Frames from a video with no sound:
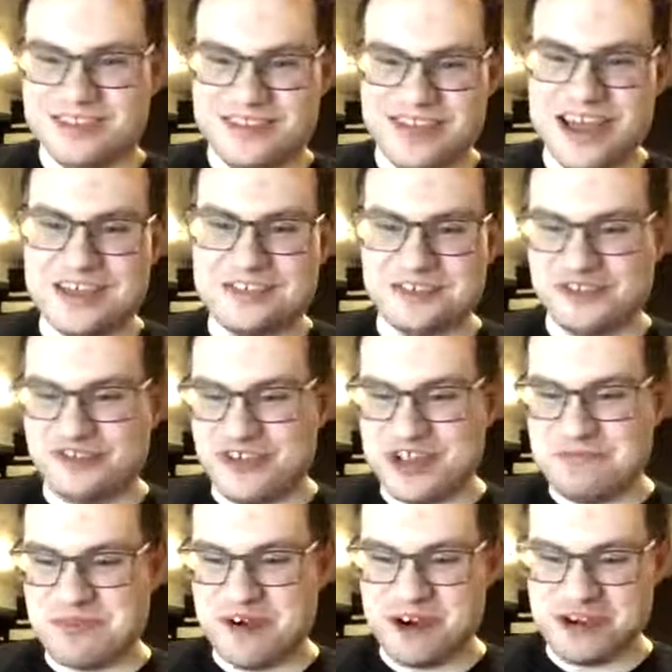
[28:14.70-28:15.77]
They had this
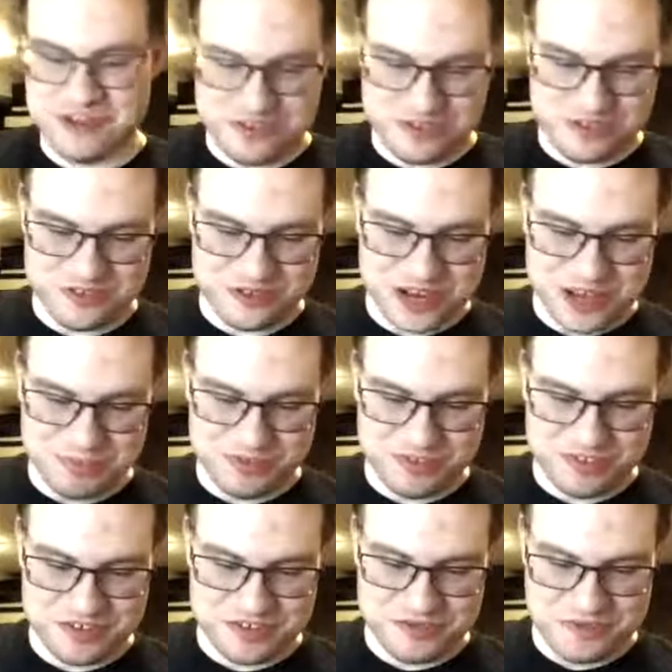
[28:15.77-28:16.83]
great part in the third
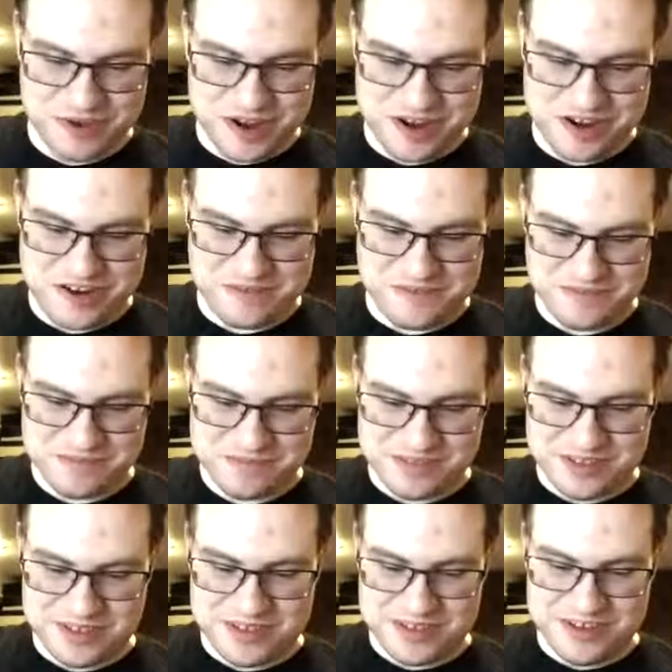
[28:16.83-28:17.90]
episode where,
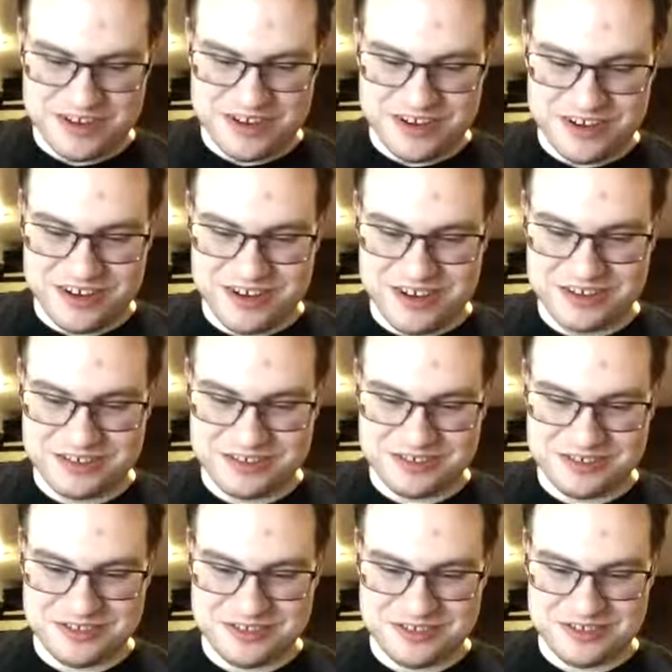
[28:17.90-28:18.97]

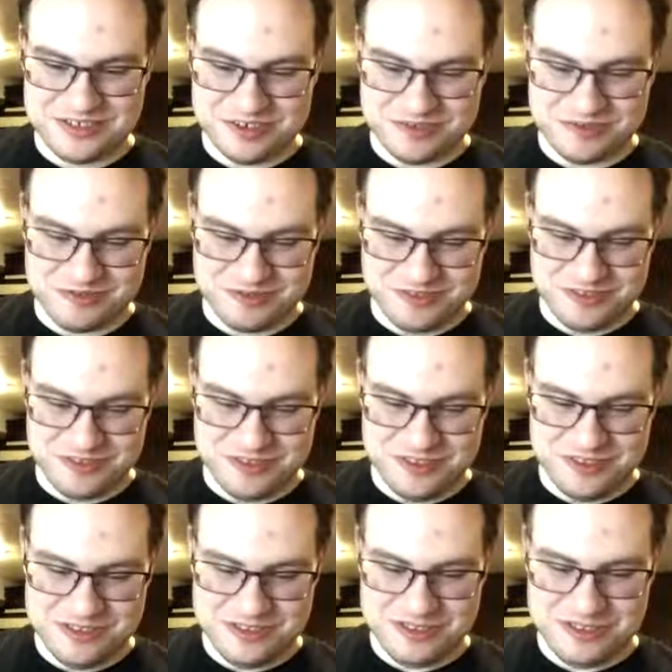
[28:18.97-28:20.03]
so
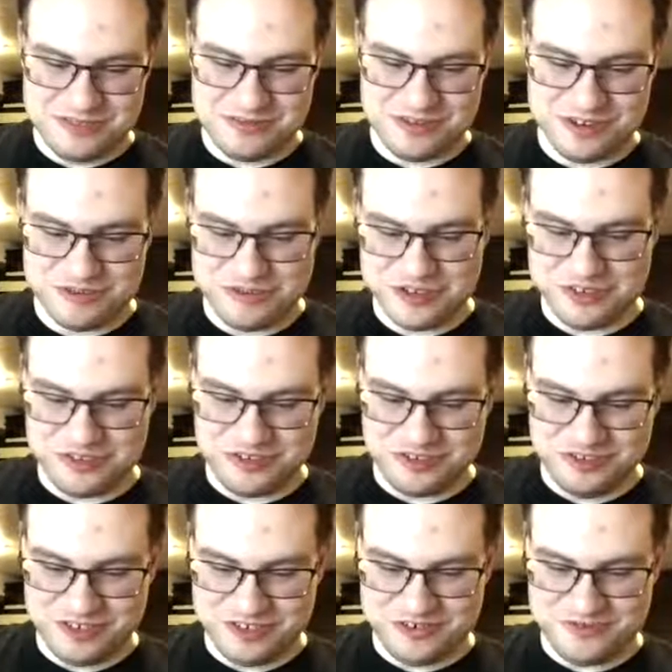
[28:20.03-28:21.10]
they were talking about, so
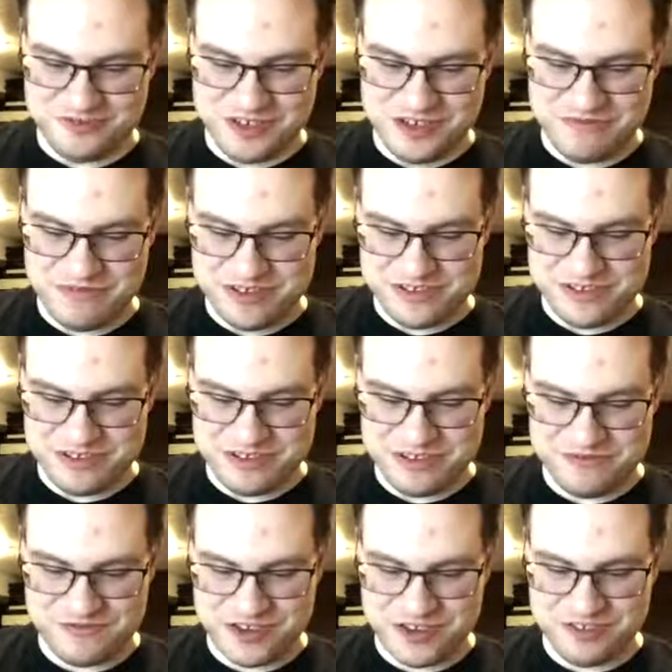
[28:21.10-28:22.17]
Sophie, have you had
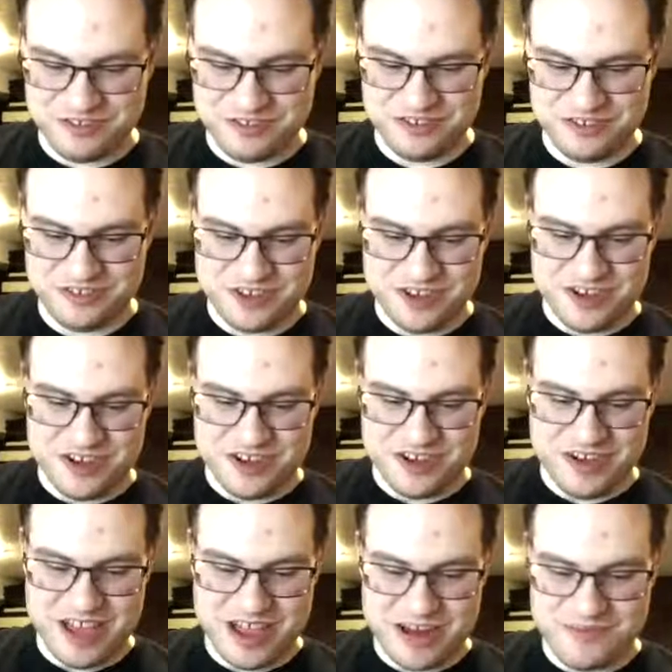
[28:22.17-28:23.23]
any friends? Oh,
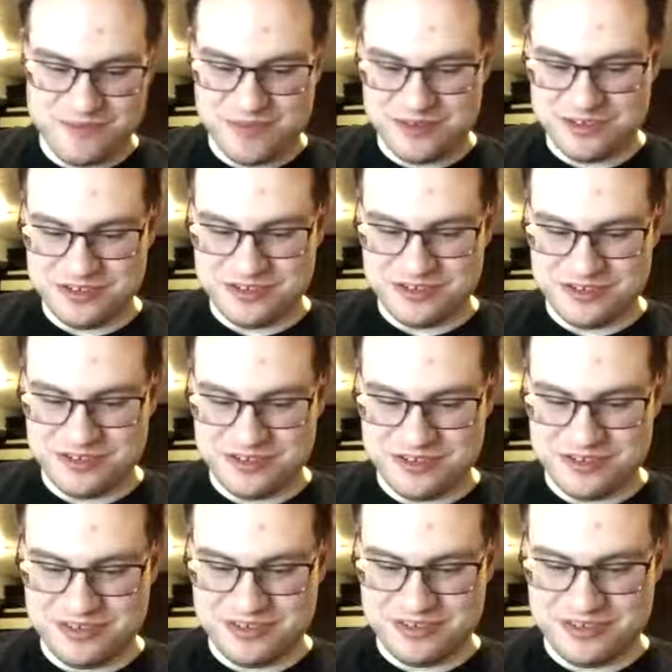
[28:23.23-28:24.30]
I had one.
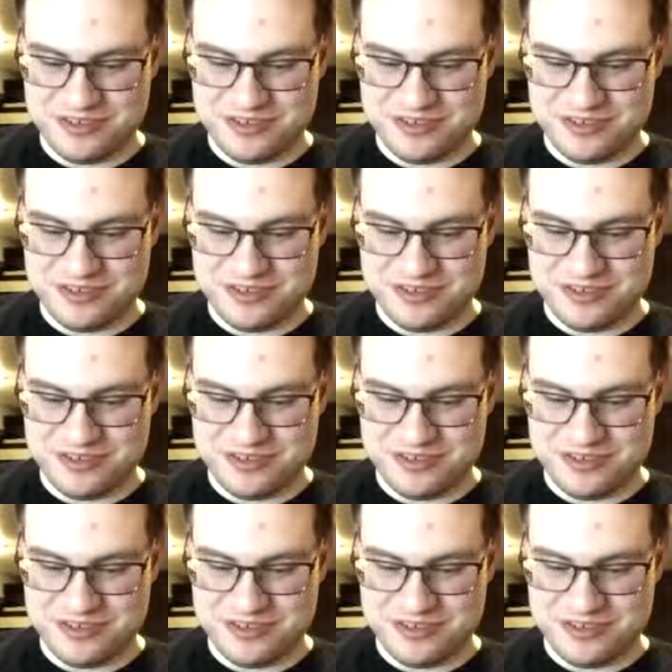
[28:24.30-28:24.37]
I